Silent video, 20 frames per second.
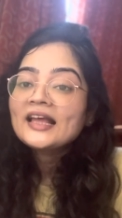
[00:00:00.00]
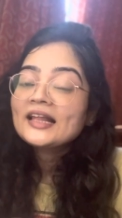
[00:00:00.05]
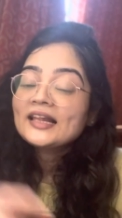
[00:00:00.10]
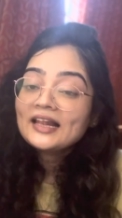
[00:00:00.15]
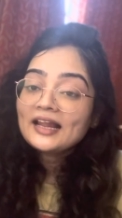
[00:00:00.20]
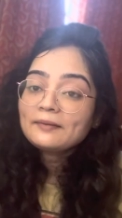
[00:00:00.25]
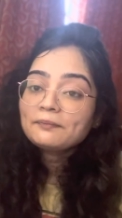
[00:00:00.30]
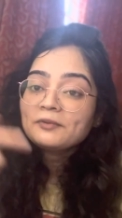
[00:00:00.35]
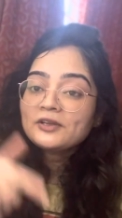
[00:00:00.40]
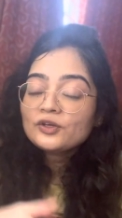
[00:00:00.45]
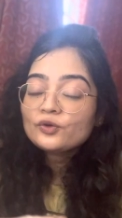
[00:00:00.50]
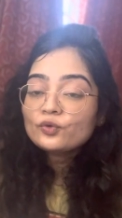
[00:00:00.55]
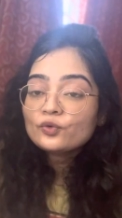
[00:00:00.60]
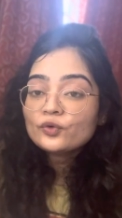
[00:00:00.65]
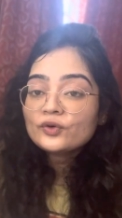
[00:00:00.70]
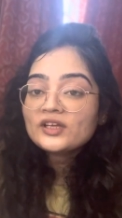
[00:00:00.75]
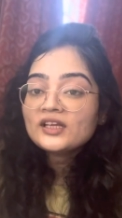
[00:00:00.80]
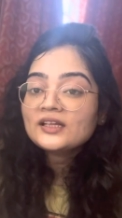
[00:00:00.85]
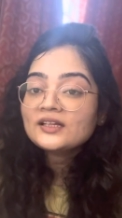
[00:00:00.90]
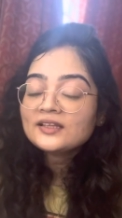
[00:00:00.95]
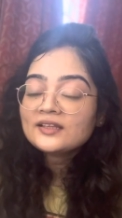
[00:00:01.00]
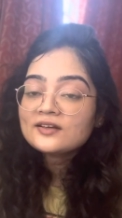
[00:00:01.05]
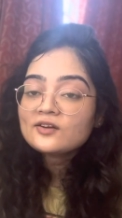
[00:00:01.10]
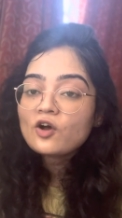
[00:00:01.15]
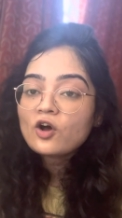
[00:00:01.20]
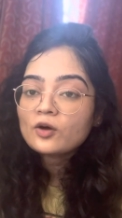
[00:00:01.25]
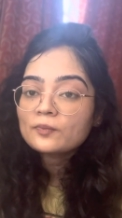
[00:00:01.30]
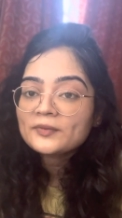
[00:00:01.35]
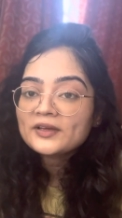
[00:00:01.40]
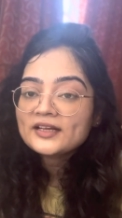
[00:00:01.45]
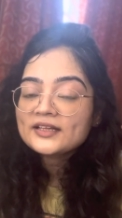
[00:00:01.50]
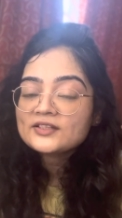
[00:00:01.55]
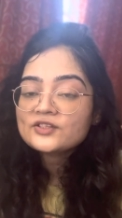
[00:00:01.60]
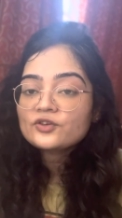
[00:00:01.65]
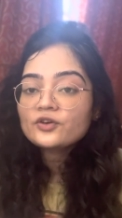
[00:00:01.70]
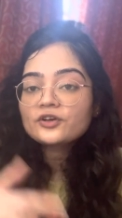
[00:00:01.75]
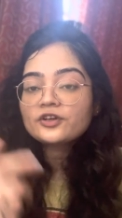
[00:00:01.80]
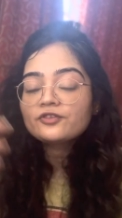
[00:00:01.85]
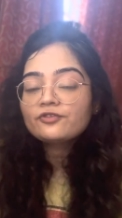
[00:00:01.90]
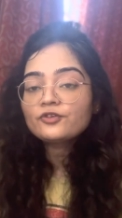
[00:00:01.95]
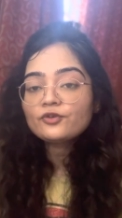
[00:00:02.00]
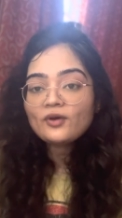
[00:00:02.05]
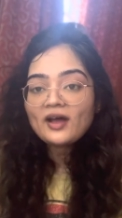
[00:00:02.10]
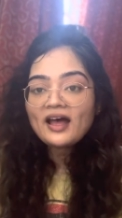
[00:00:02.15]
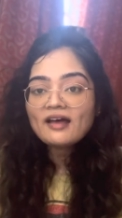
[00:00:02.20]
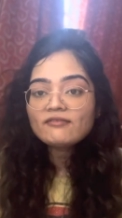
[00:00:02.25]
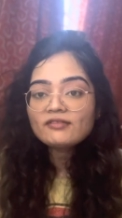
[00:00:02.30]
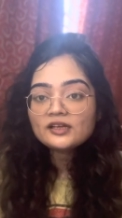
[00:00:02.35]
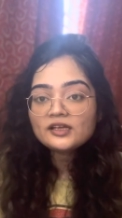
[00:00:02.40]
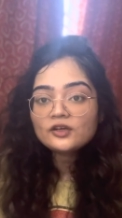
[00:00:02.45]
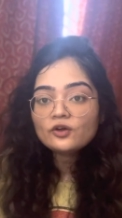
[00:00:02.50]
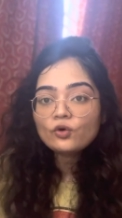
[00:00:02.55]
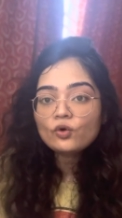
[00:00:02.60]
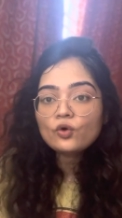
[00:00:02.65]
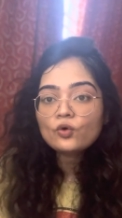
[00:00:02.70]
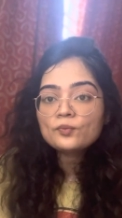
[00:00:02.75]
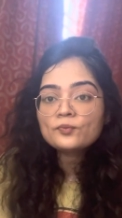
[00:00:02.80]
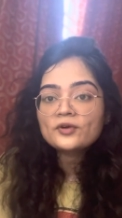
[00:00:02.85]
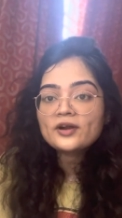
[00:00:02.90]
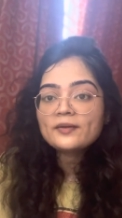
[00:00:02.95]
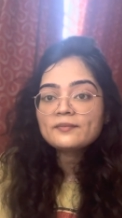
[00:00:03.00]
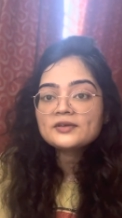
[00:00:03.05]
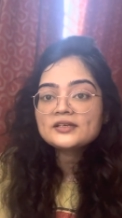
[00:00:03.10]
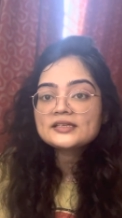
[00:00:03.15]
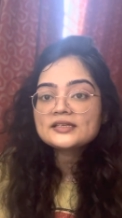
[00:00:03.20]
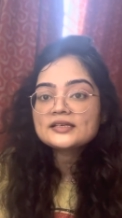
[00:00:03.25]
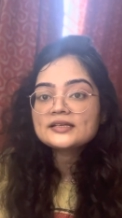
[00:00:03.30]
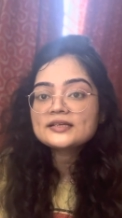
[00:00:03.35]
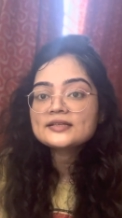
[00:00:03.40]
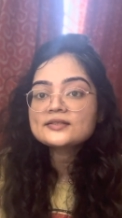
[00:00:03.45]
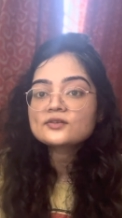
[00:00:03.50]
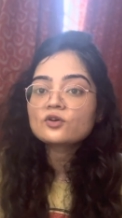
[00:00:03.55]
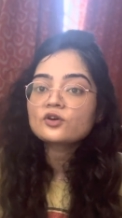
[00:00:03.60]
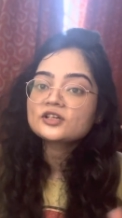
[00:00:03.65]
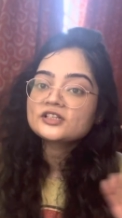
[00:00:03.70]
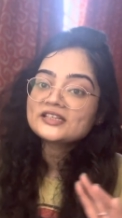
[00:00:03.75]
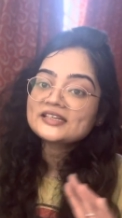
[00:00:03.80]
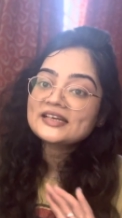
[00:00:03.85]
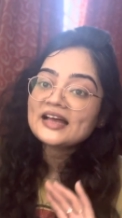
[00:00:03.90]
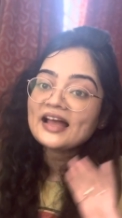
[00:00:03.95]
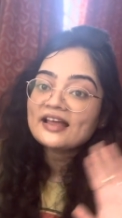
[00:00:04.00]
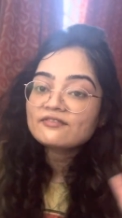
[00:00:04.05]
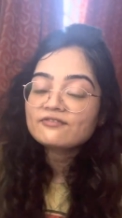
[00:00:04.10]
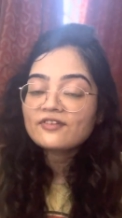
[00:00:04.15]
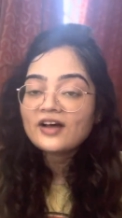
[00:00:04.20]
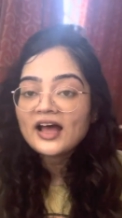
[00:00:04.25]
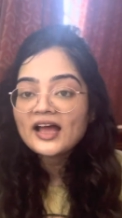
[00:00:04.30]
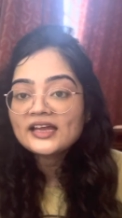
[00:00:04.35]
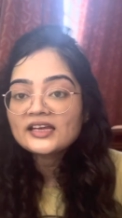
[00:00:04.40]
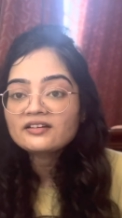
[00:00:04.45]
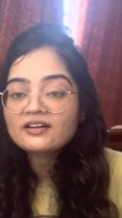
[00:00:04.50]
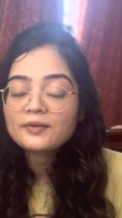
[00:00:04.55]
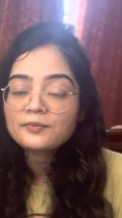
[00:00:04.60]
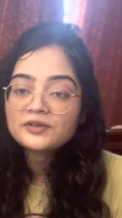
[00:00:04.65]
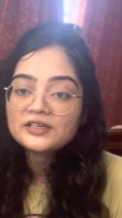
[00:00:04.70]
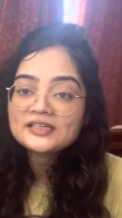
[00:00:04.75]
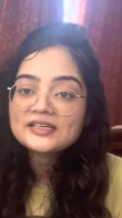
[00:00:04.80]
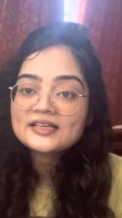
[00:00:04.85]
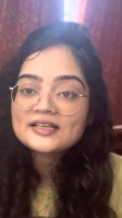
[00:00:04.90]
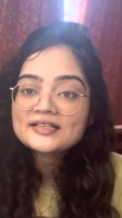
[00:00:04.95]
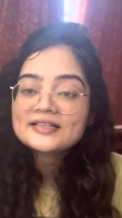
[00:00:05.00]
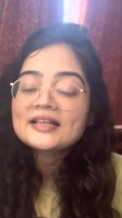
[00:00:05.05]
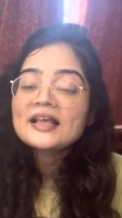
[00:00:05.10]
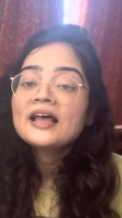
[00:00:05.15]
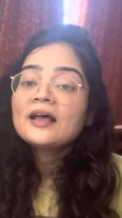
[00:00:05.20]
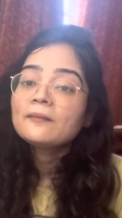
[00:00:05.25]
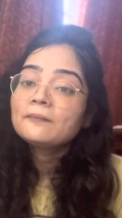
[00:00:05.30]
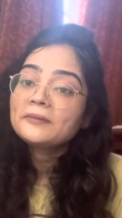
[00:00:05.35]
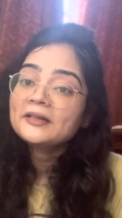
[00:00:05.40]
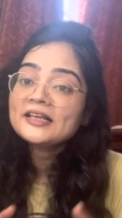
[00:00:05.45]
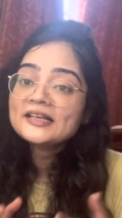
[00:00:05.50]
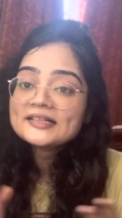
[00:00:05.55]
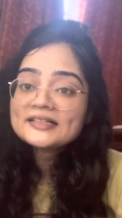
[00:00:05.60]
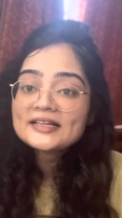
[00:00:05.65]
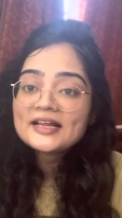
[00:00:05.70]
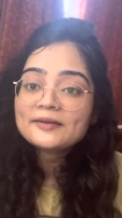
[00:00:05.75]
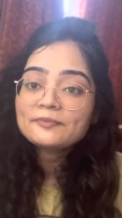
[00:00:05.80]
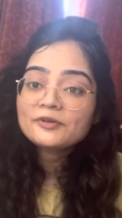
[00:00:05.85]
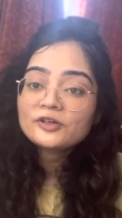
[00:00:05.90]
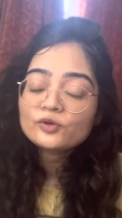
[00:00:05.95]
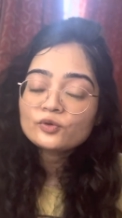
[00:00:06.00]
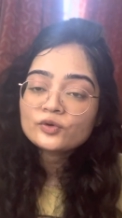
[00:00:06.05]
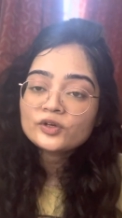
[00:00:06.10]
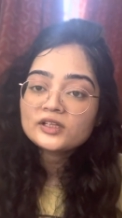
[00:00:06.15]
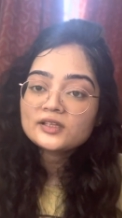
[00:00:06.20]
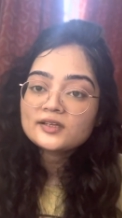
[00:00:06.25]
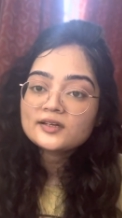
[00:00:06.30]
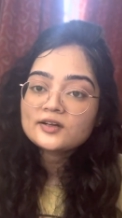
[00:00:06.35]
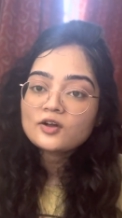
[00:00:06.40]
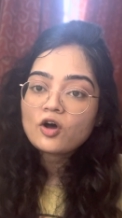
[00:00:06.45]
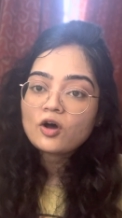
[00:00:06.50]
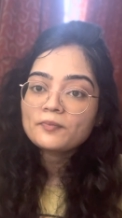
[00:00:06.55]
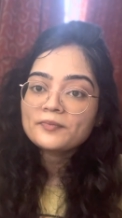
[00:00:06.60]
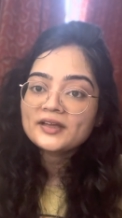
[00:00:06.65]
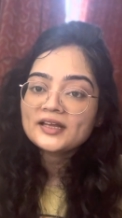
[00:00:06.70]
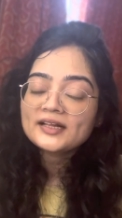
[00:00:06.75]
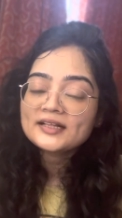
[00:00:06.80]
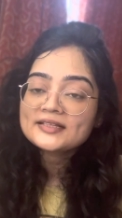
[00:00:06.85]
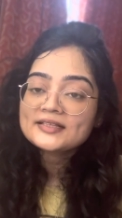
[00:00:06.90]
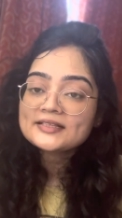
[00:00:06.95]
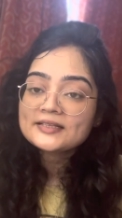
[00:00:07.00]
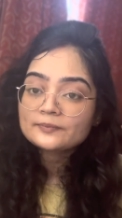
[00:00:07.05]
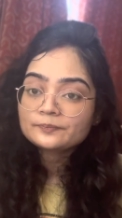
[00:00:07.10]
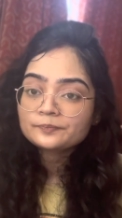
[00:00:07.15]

Let me know in the comments, or if you have any home remedies or DIY remedies, please let me know in the comments.